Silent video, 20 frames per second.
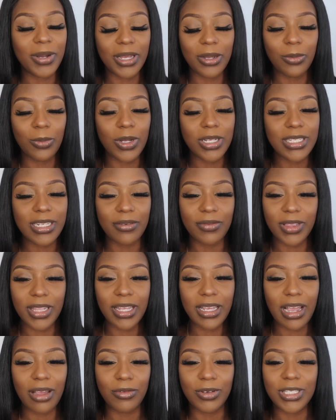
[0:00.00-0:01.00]
But once
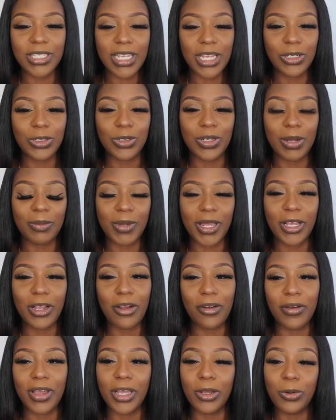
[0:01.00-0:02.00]
everything got rescheduled, I'm like,
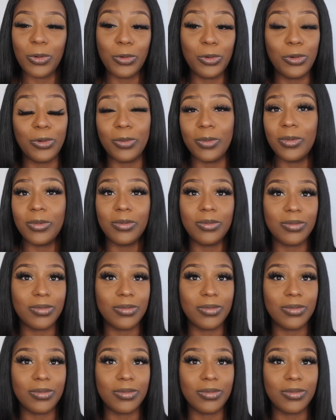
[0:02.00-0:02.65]
all right, cool.